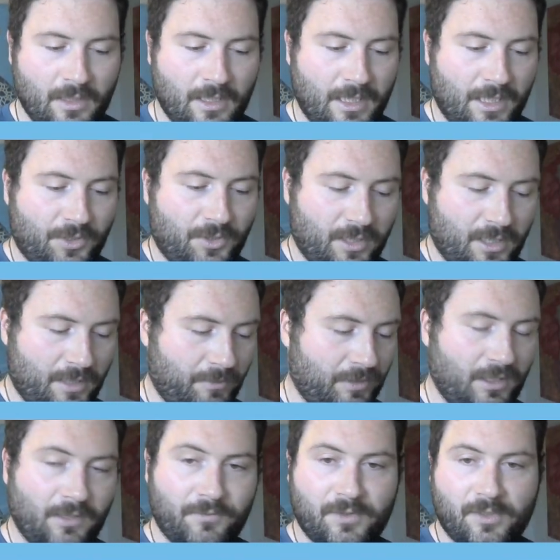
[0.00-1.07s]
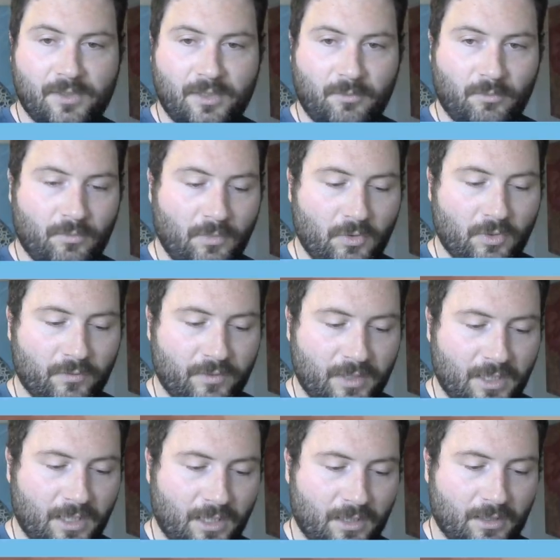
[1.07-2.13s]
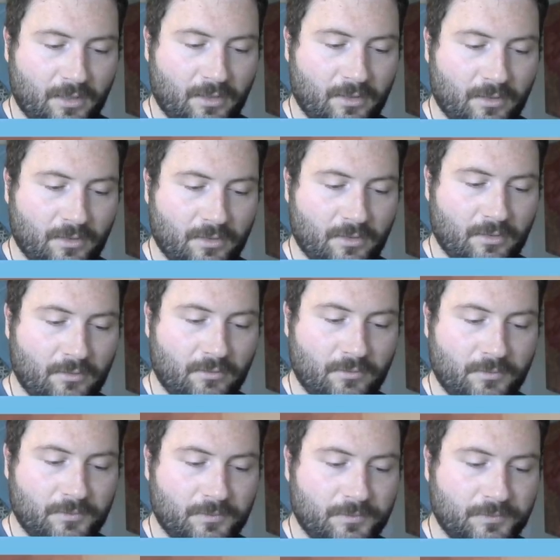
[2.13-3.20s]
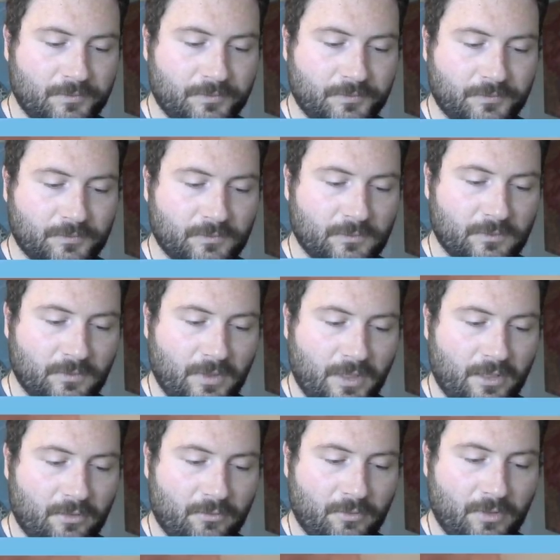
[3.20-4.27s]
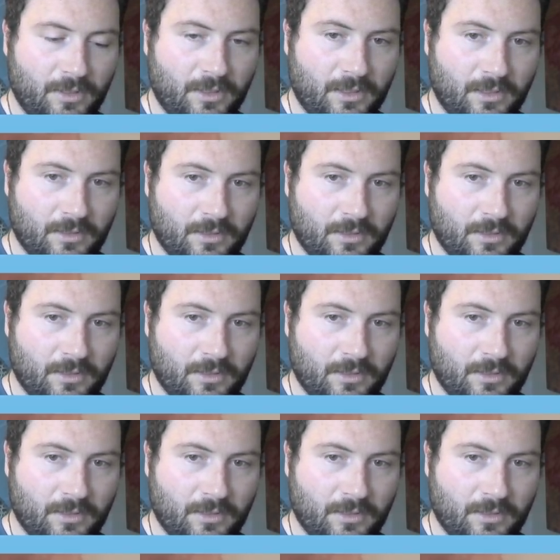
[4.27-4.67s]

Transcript: Actually, I would love to see more of the hand, so why don't we